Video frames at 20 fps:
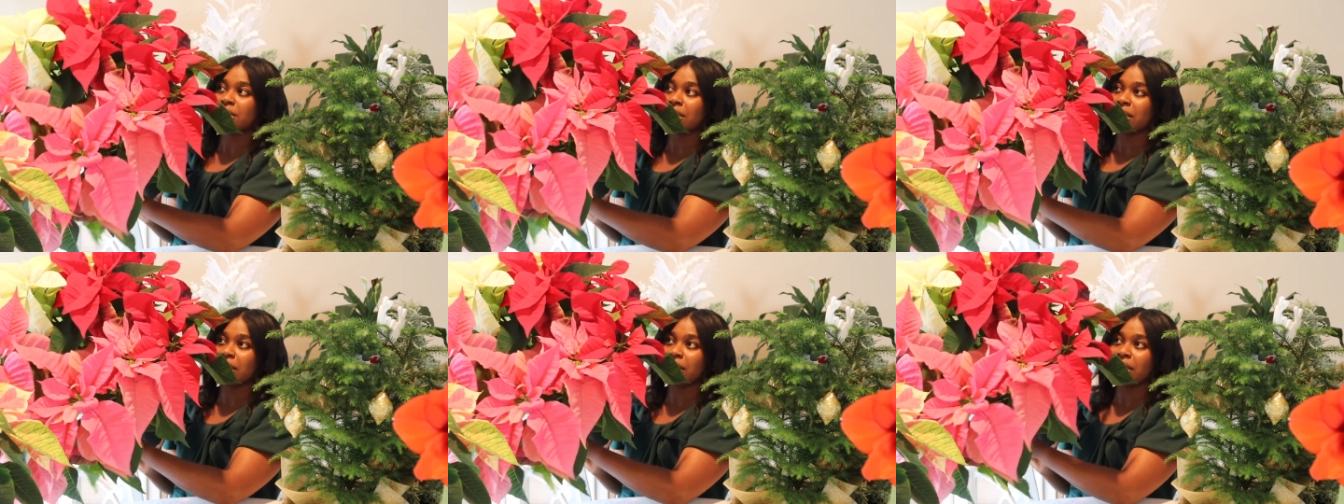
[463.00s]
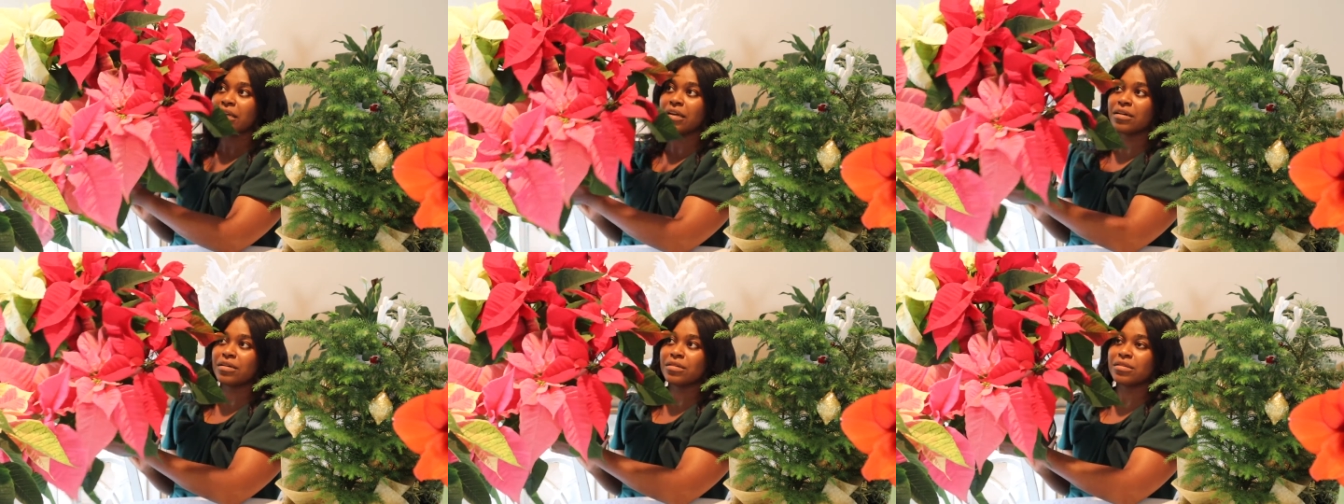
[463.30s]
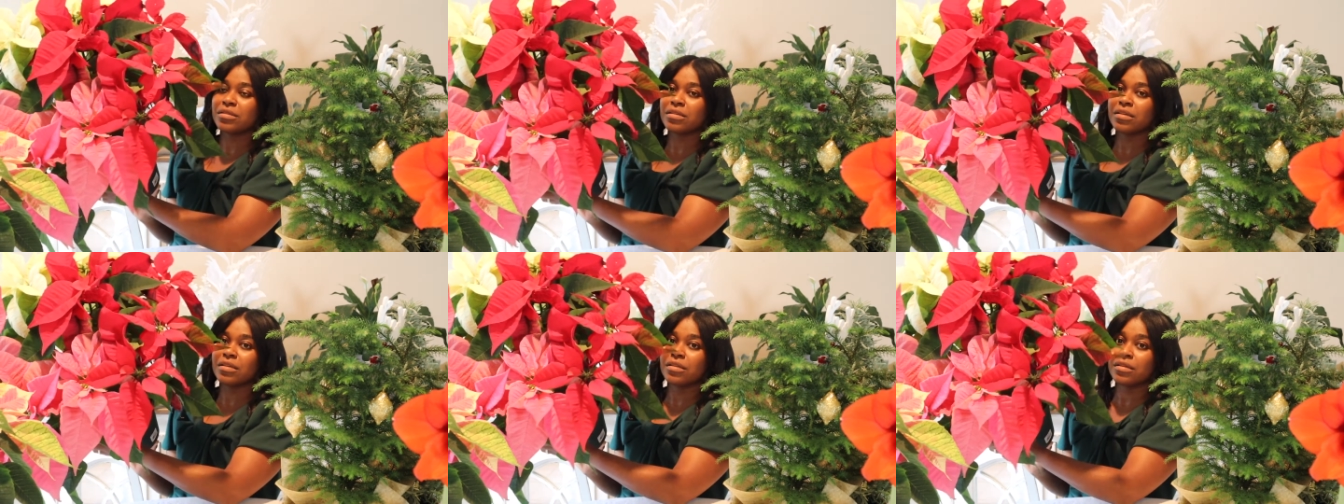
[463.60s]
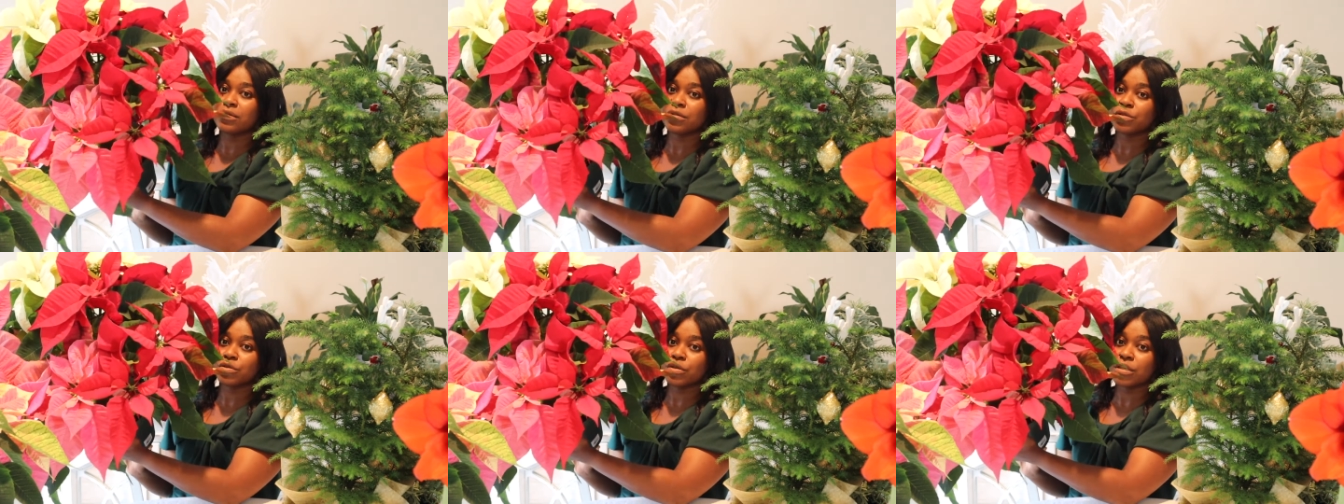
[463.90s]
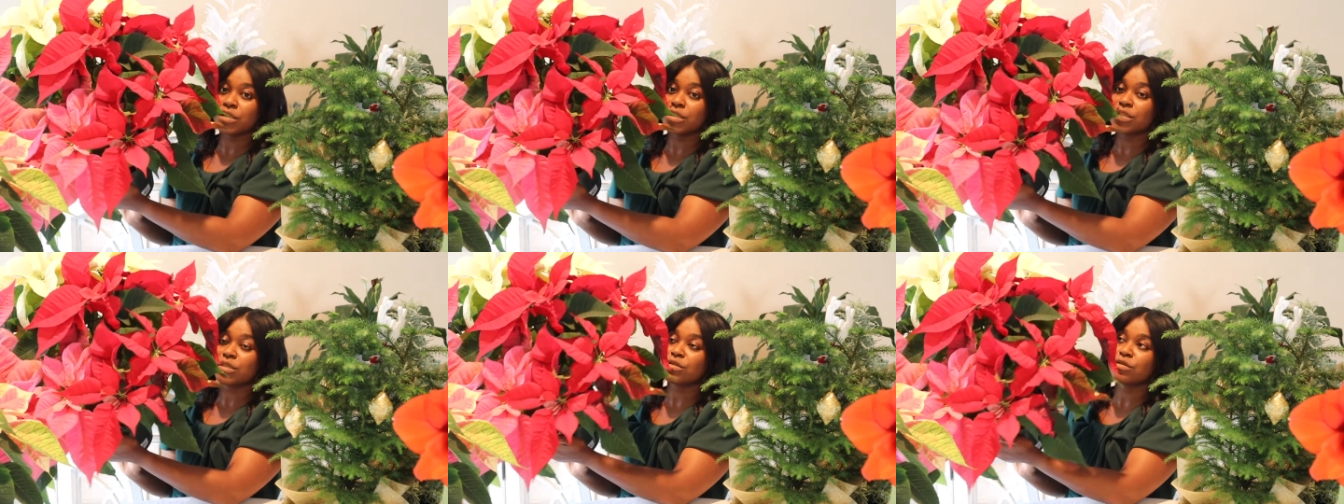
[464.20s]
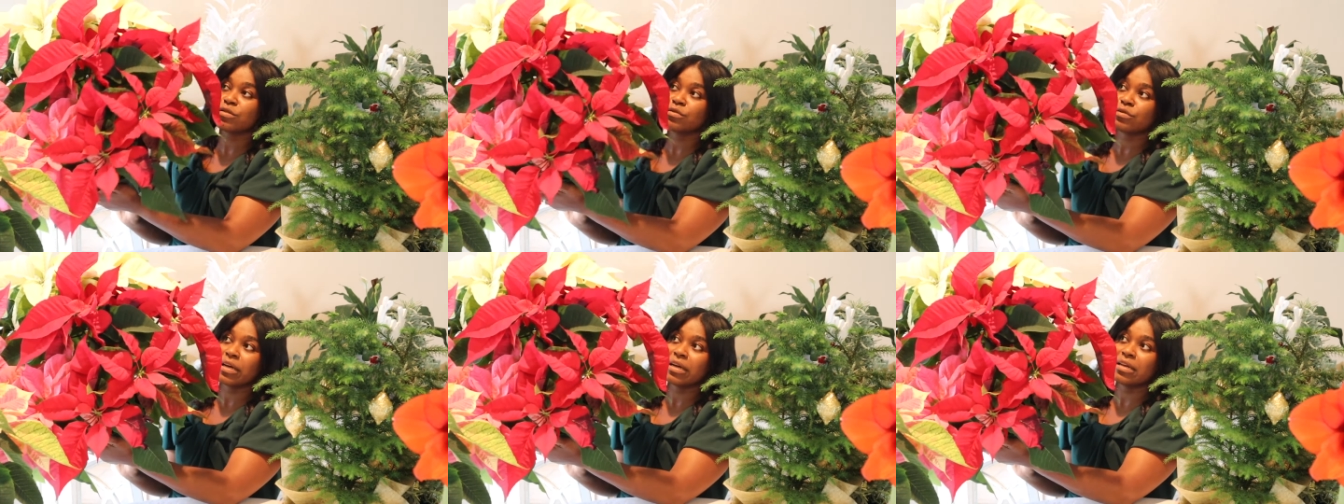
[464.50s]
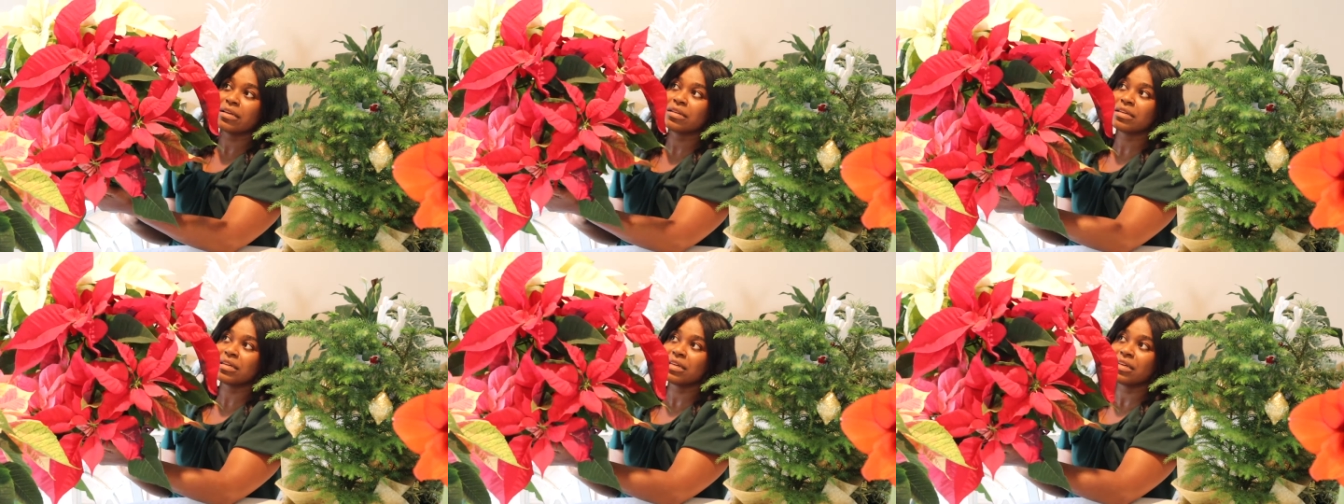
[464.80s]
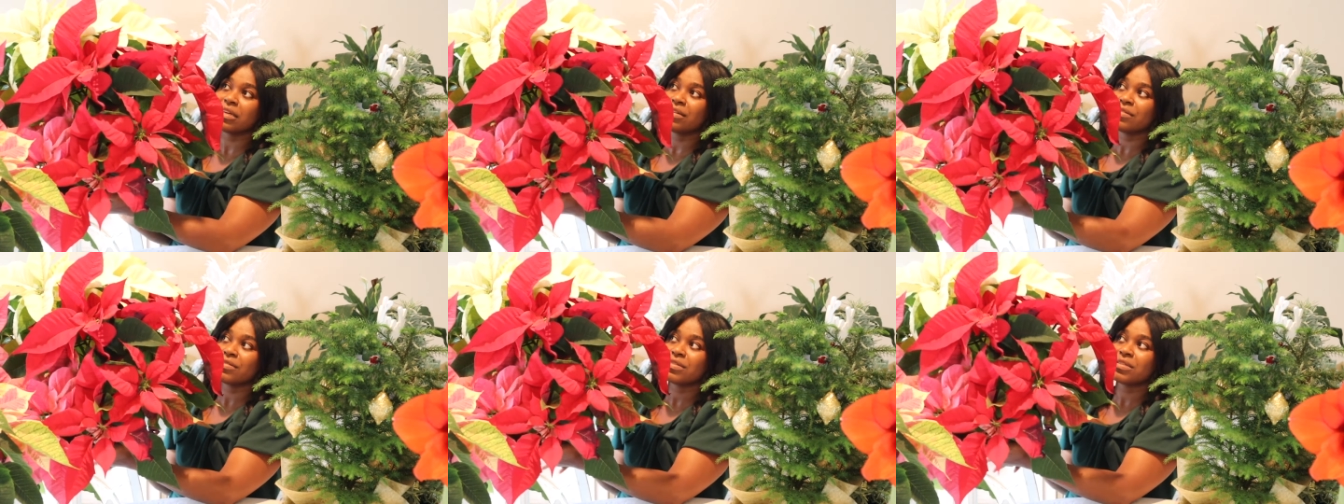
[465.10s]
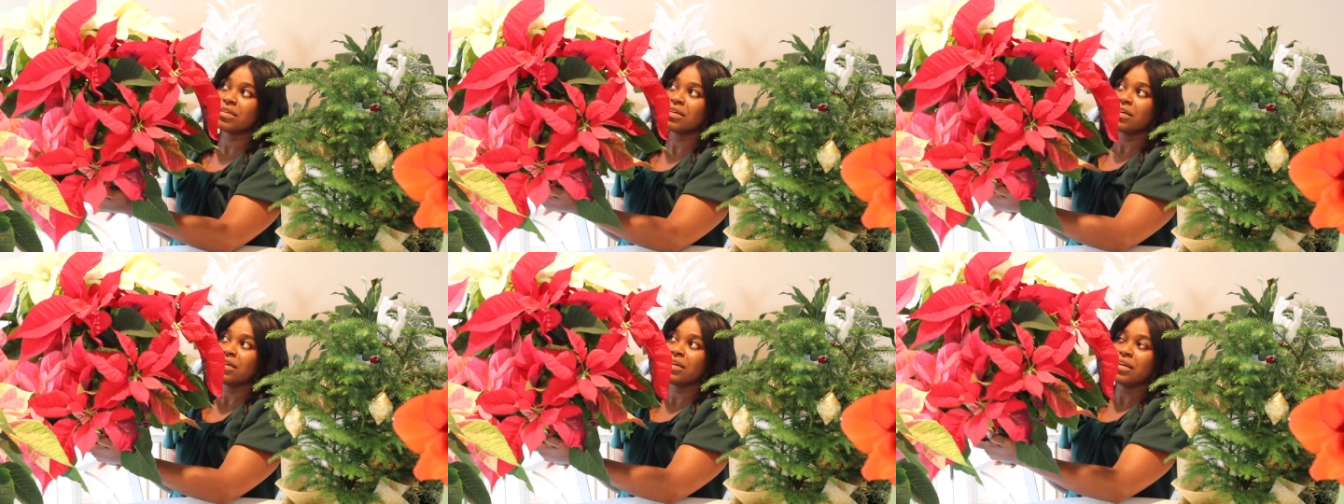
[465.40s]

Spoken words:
and then there's the traditional red leaves,